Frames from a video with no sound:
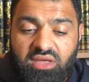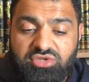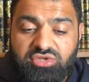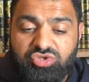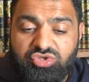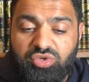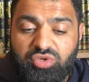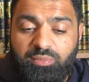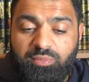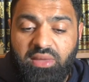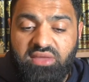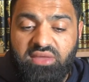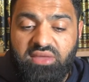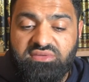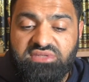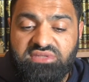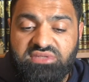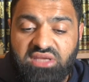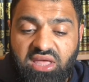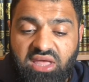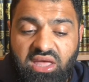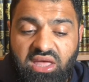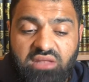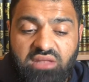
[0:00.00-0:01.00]
should pay
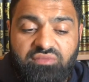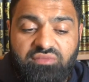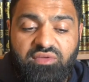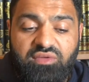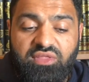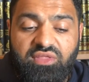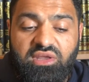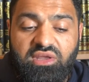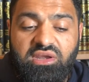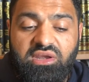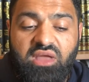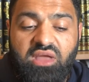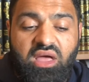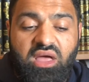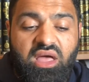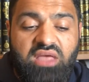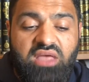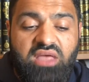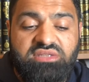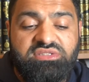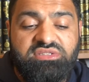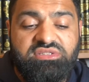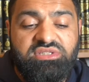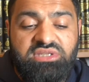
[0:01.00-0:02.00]
zakat for the
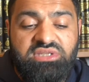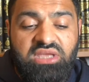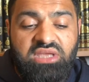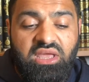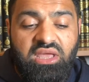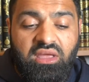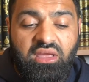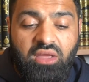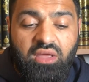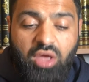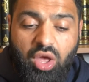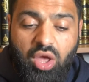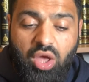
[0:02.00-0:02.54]
last year